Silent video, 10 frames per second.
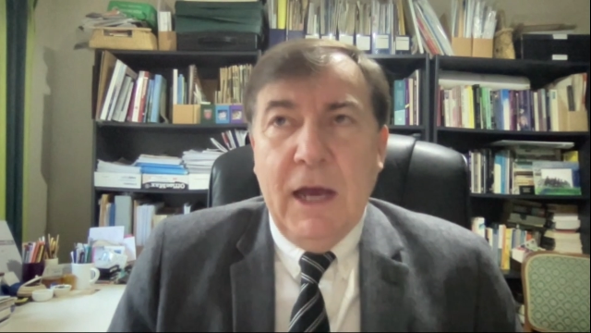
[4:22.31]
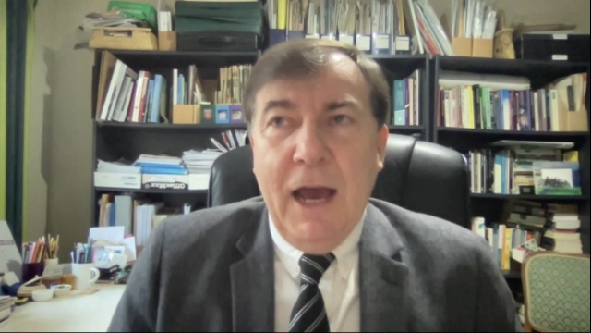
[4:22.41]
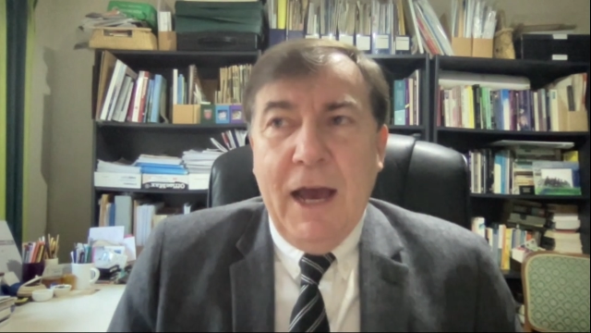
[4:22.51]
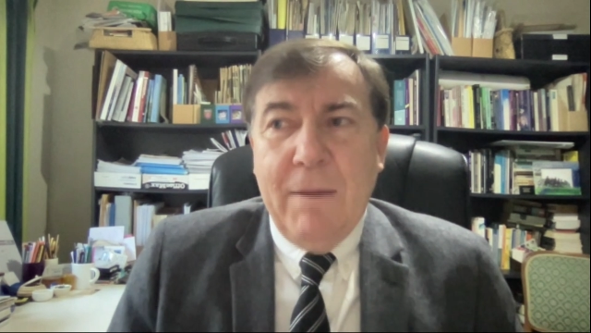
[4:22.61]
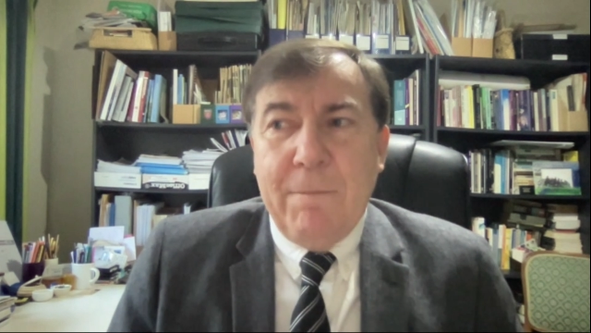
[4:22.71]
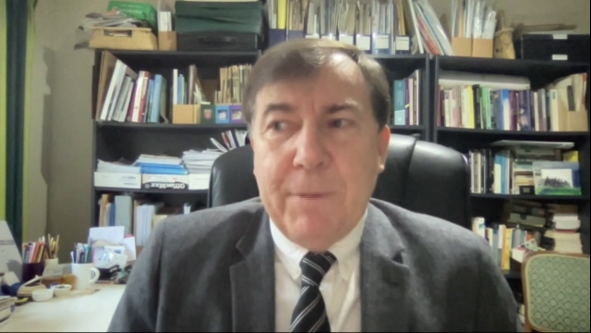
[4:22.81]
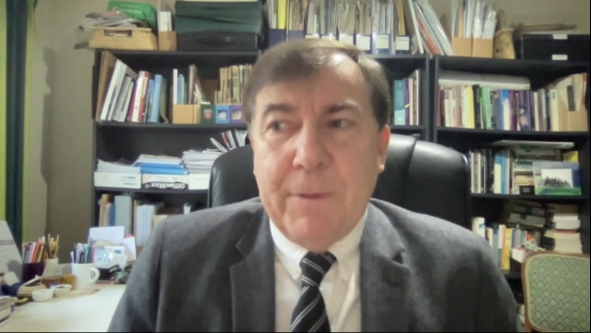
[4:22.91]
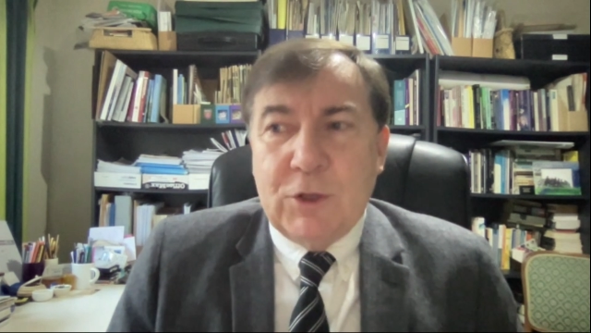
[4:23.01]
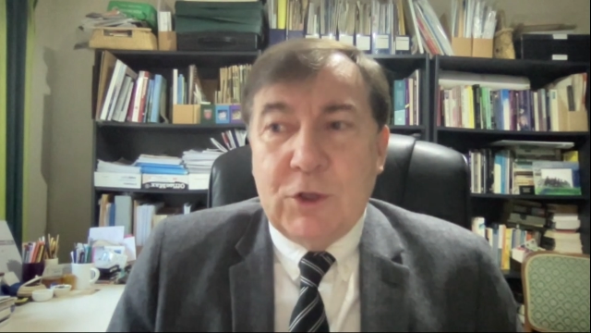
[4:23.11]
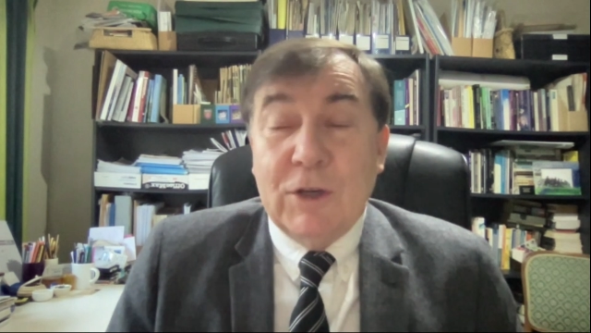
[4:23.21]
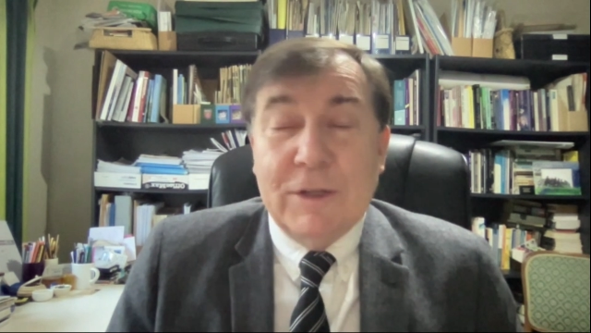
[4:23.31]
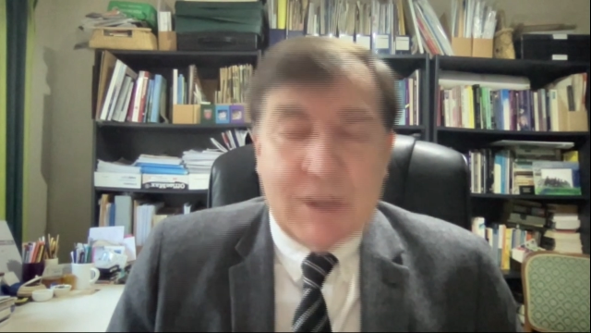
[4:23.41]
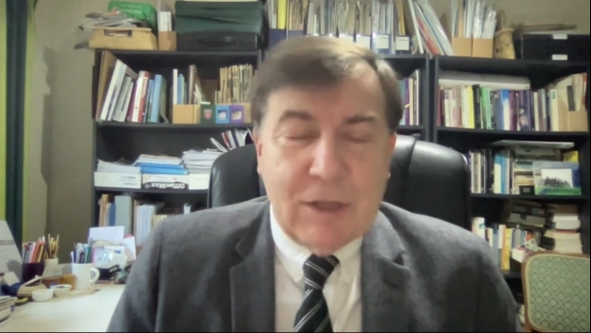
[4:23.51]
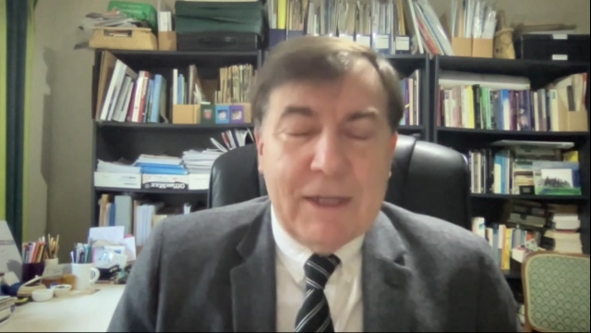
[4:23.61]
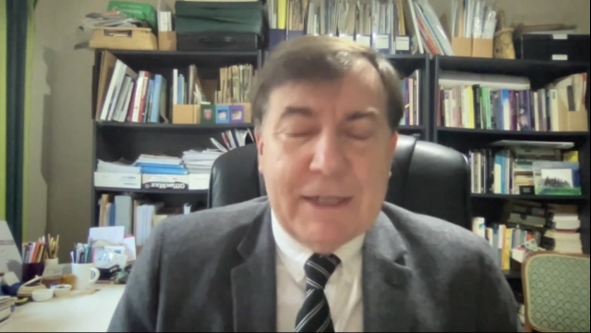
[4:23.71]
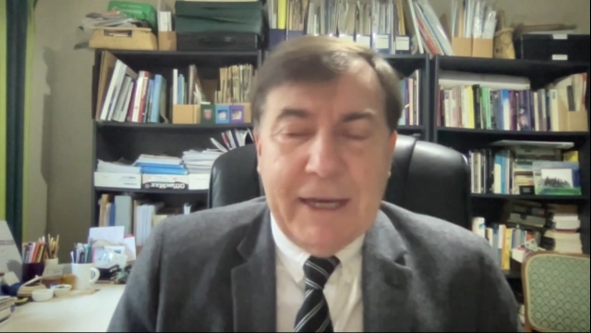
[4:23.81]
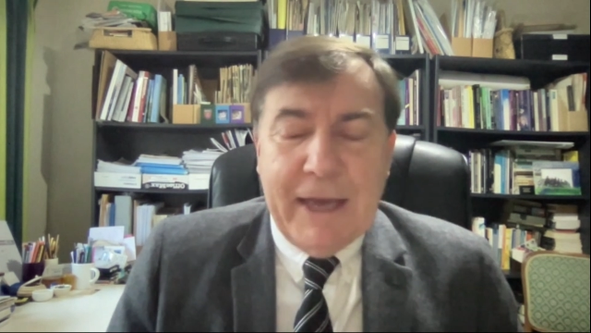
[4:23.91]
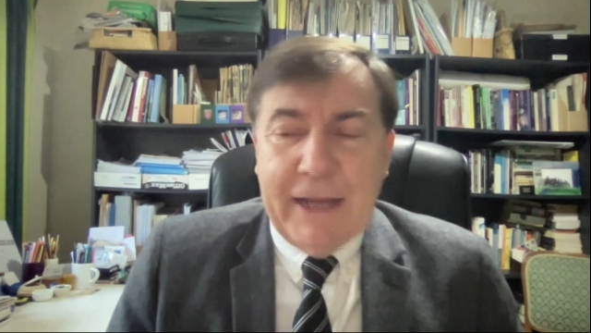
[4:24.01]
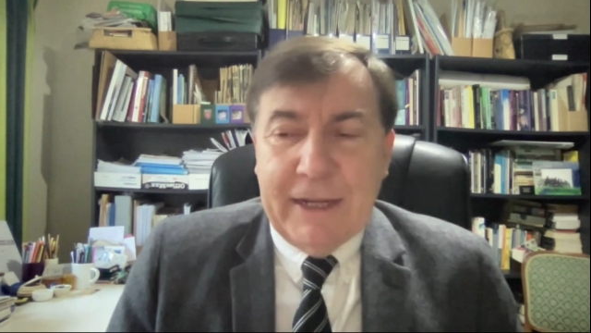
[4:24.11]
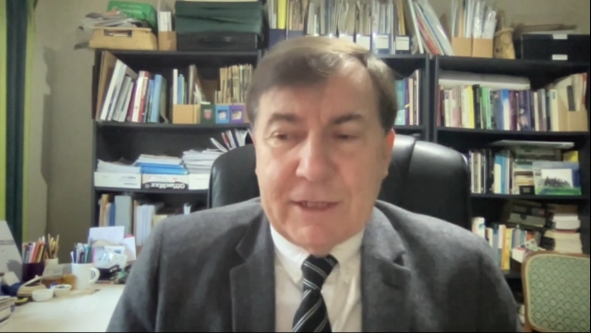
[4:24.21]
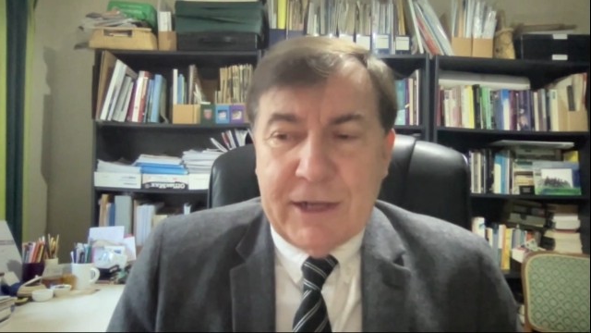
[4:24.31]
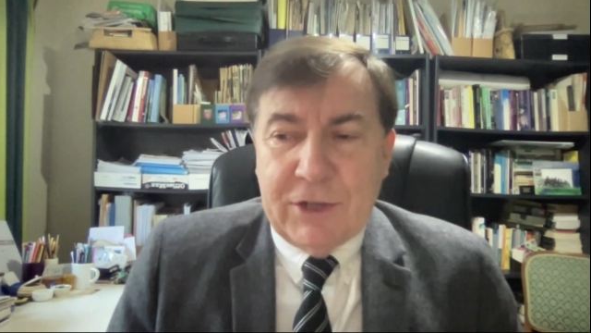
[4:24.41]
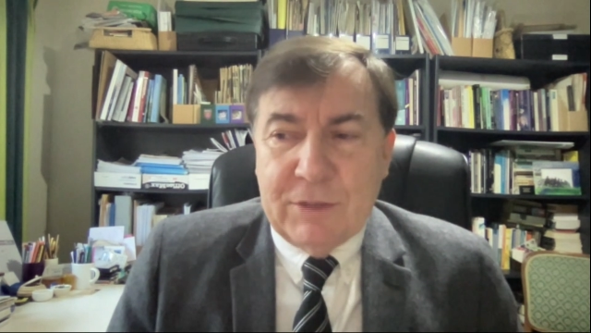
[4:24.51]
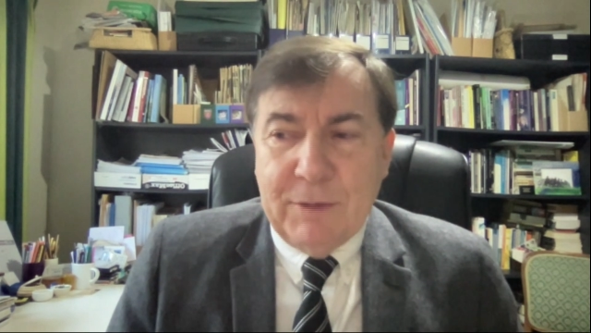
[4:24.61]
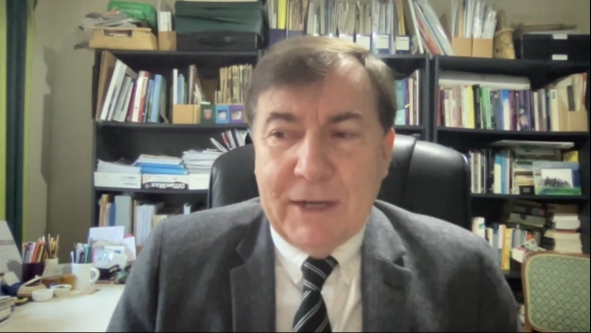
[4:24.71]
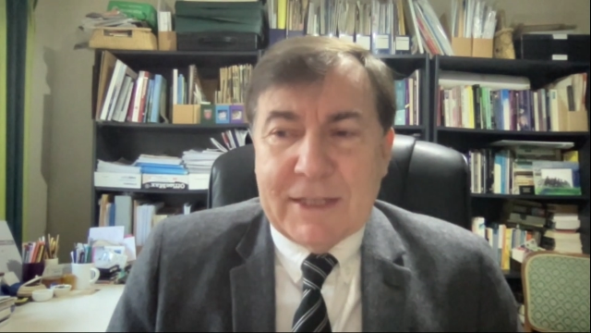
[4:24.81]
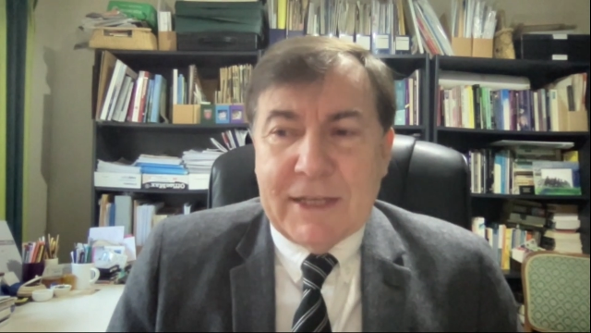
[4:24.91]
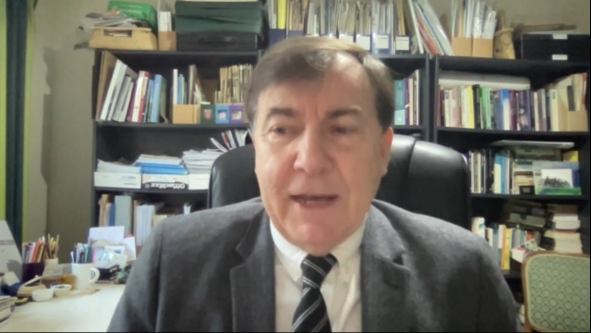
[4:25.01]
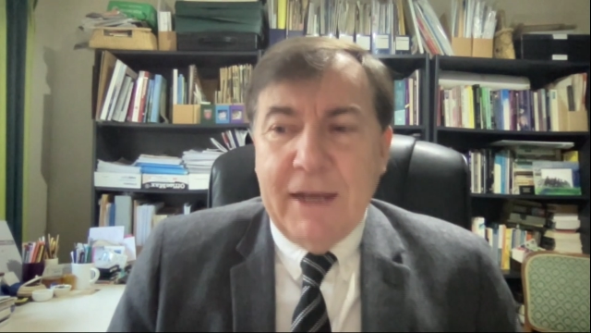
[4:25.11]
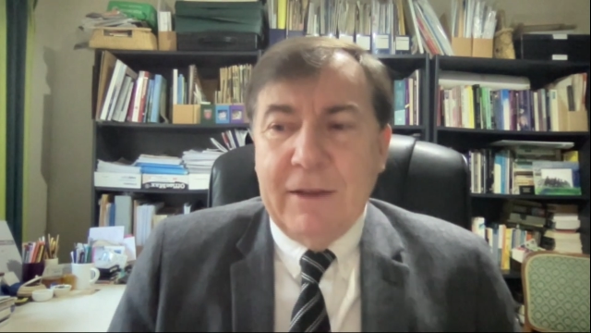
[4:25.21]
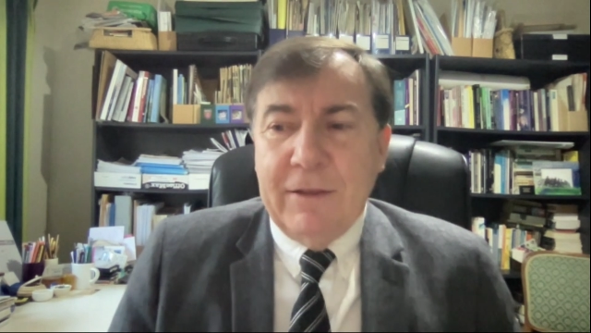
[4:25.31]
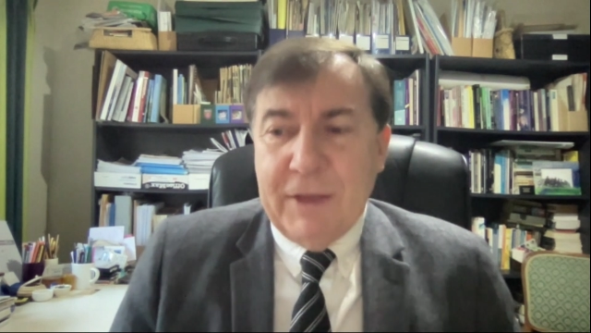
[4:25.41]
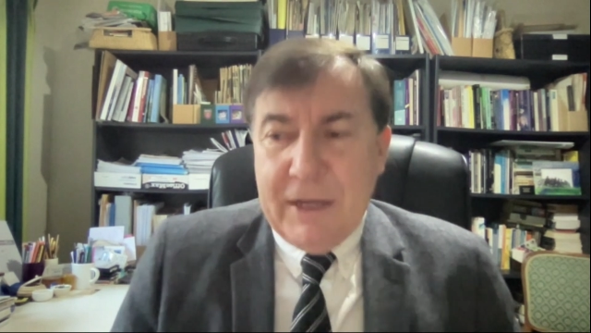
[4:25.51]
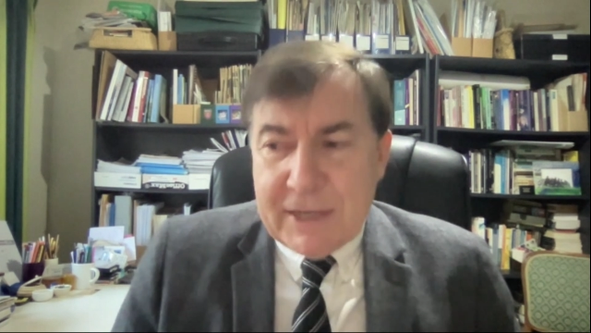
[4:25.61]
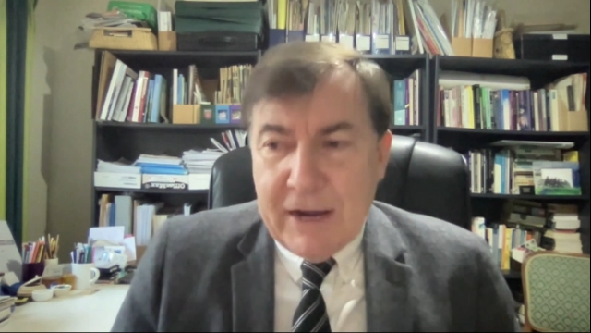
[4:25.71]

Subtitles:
to consolidate annexation by saying that these